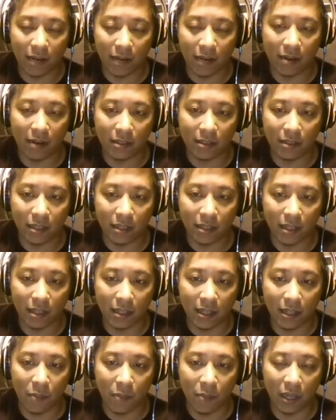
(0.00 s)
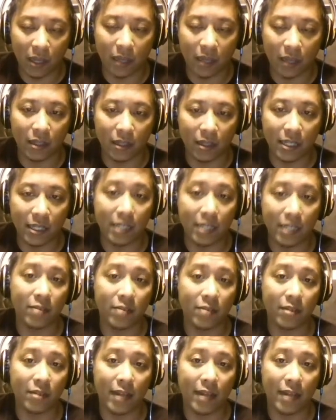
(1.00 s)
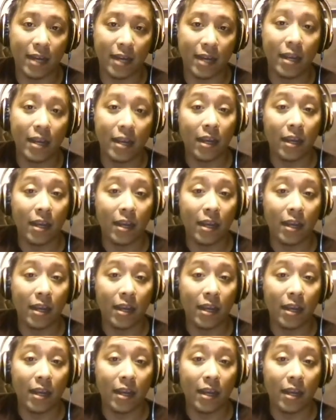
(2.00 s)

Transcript: down into nitpicking the details on that,